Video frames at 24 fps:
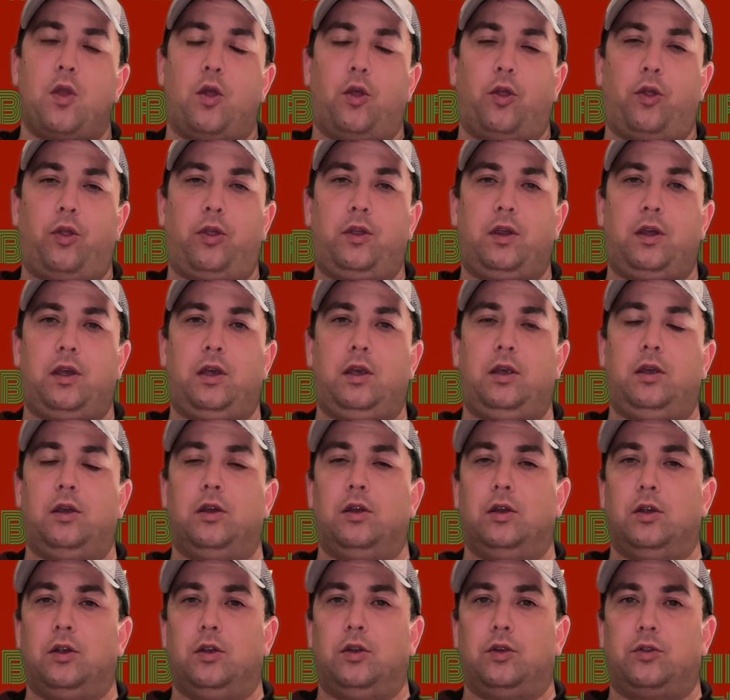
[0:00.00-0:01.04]
the
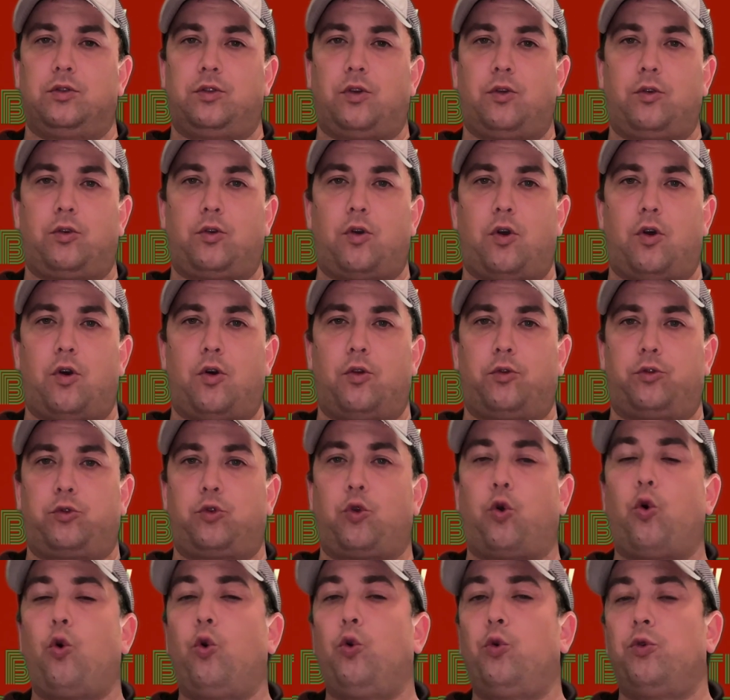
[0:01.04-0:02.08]
so-called
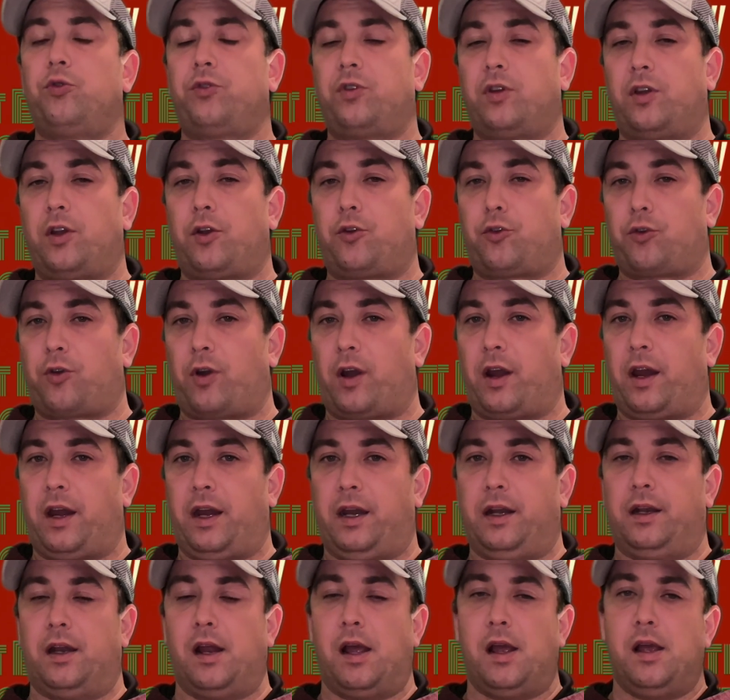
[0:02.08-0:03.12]
tools of the trade.